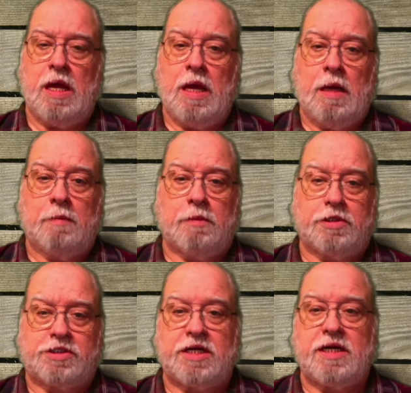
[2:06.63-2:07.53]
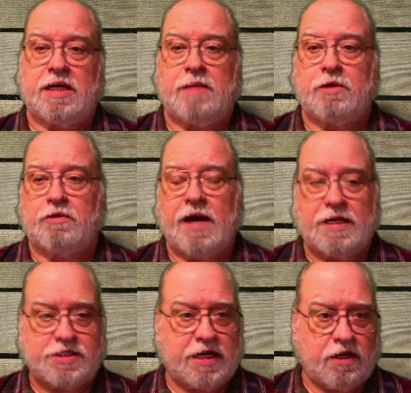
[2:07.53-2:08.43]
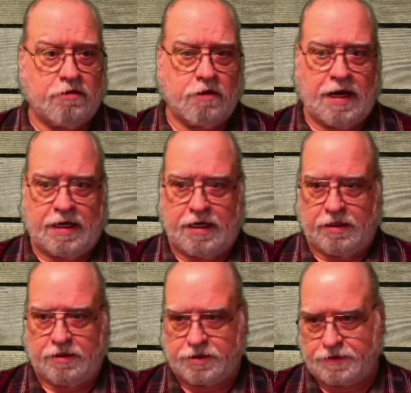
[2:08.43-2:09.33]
But Senate Democrats had other ideas.